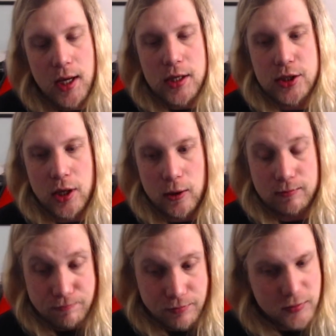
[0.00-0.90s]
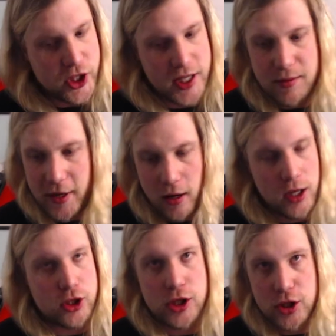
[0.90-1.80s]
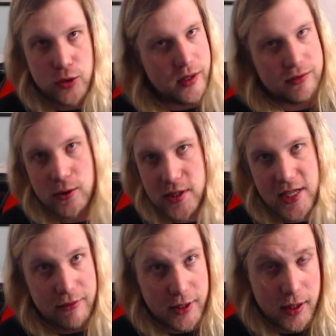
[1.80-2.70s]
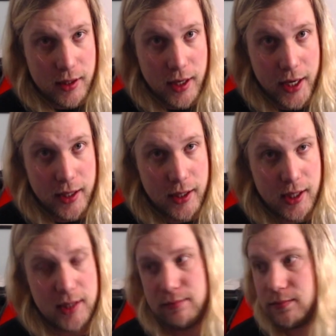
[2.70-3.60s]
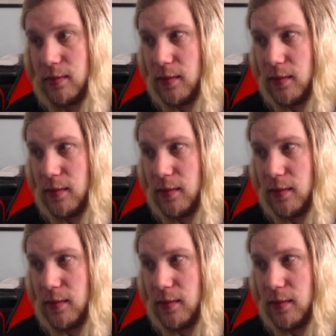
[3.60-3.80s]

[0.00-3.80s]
so she has to be on oxygen twenty four seven, and um,